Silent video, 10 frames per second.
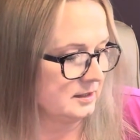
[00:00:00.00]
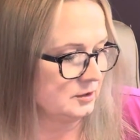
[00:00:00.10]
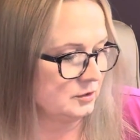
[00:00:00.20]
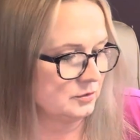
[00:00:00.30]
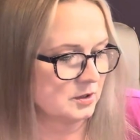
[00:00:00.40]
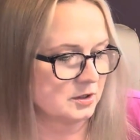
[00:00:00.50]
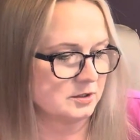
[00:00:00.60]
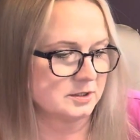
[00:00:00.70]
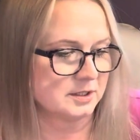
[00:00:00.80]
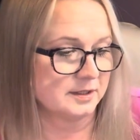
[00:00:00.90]
You
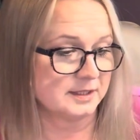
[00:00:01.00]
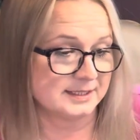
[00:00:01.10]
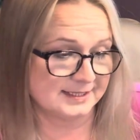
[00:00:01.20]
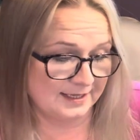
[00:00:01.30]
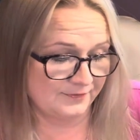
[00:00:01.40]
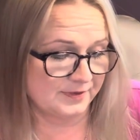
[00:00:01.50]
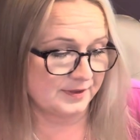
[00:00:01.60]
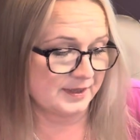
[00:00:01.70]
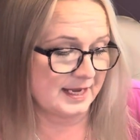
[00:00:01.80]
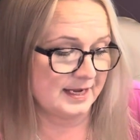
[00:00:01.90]
got the
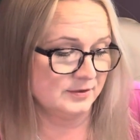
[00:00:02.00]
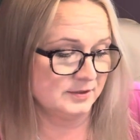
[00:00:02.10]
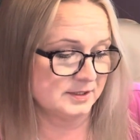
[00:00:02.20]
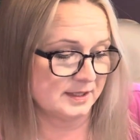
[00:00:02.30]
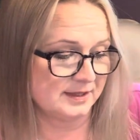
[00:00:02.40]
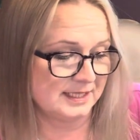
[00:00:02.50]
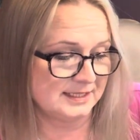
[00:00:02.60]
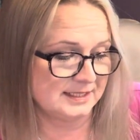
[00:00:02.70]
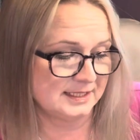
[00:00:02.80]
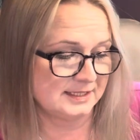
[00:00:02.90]
7th house.
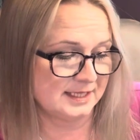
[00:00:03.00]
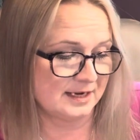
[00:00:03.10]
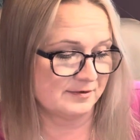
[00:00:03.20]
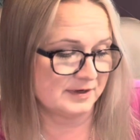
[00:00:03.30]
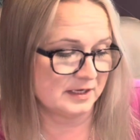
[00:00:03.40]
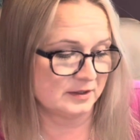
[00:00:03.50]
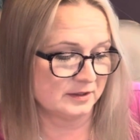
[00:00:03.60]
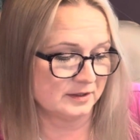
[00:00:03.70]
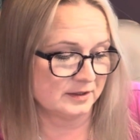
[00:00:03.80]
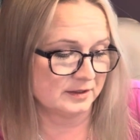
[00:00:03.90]
This is the area,
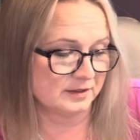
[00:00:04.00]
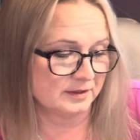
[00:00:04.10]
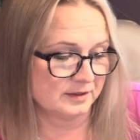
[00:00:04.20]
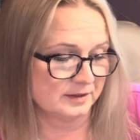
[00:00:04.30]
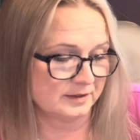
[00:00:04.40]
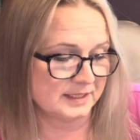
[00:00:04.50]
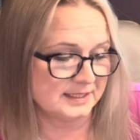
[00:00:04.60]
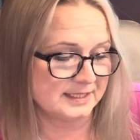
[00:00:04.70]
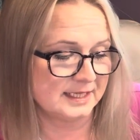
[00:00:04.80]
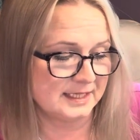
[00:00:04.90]

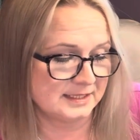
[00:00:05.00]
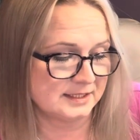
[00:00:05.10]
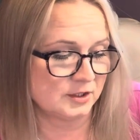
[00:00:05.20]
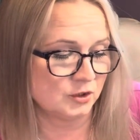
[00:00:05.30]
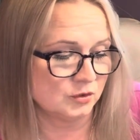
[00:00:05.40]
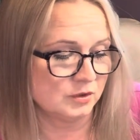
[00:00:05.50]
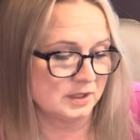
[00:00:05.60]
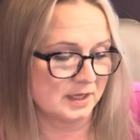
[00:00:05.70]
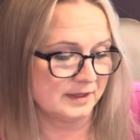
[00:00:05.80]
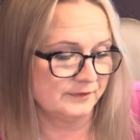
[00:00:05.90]
this is your
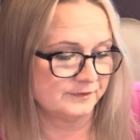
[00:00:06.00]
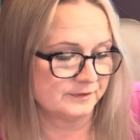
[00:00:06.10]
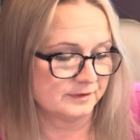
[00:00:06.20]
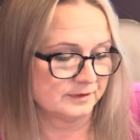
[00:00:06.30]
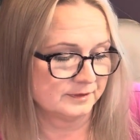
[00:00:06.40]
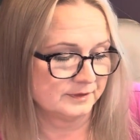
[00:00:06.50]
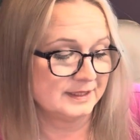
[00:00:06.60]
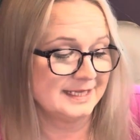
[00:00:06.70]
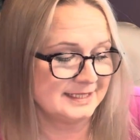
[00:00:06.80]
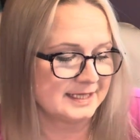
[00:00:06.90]
life.
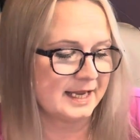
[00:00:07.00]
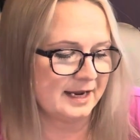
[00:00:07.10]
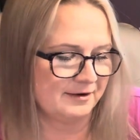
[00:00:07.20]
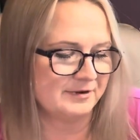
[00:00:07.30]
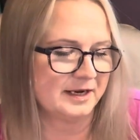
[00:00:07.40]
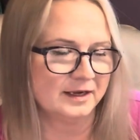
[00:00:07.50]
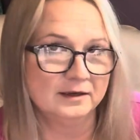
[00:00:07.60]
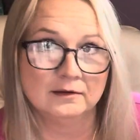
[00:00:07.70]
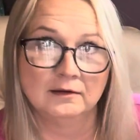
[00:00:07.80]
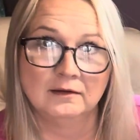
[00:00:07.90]
This
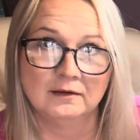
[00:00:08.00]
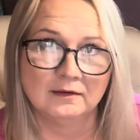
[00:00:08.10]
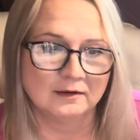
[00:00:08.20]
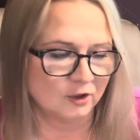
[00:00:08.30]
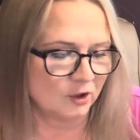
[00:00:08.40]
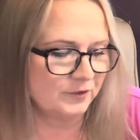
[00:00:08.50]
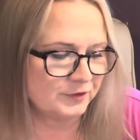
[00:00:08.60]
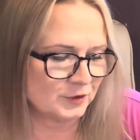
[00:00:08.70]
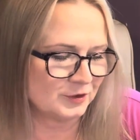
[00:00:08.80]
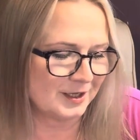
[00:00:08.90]
area of
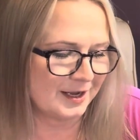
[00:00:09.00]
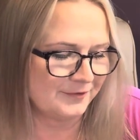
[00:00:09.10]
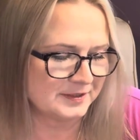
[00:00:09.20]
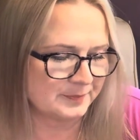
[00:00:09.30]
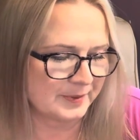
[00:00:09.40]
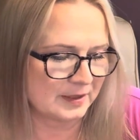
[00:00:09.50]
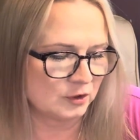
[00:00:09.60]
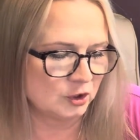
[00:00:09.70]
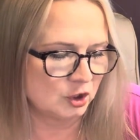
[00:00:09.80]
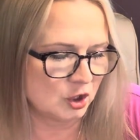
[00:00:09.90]
your life is about
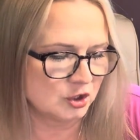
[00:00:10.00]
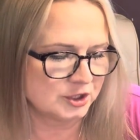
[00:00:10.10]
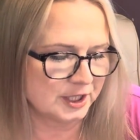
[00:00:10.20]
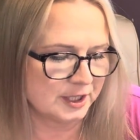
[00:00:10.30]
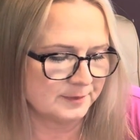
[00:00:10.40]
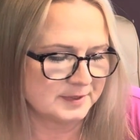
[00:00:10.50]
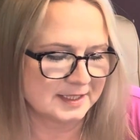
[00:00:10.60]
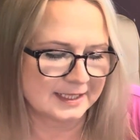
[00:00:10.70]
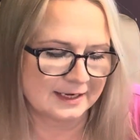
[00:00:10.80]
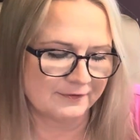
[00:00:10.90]
long-term
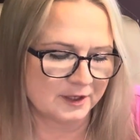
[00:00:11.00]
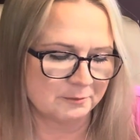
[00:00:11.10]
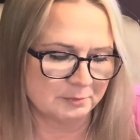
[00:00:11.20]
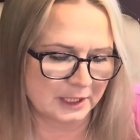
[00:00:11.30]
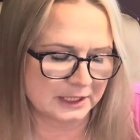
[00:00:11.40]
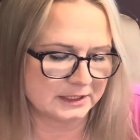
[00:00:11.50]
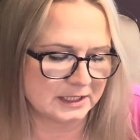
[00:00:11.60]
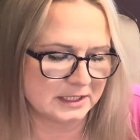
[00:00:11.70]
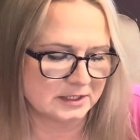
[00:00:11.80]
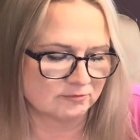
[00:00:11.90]
significant
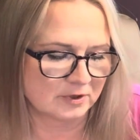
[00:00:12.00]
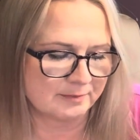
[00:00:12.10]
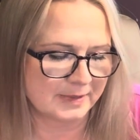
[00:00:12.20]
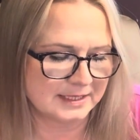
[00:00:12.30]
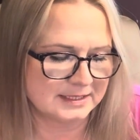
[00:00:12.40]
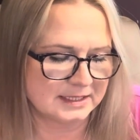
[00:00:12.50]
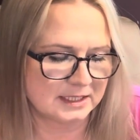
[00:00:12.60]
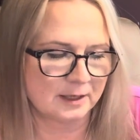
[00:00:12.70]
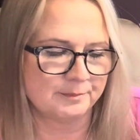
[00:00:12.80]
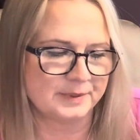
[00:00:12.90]
partners,
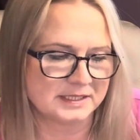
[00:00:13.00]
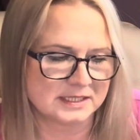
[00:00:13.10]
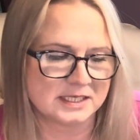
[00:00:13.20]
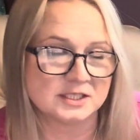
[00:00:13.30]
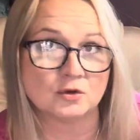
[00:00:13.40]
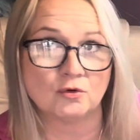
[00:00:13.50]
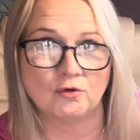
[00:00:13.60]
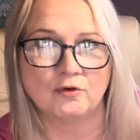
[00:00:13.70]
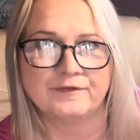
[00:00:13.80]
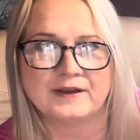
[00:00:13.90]
romantic, business
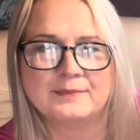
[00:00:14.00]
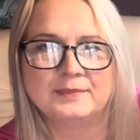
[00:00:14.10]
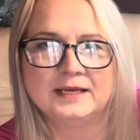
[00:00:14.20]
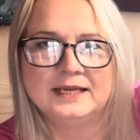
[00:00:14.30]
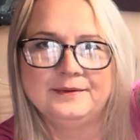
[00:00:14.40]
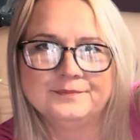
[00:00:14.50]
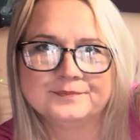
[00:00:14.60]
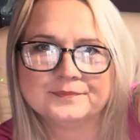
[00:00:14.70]
or family.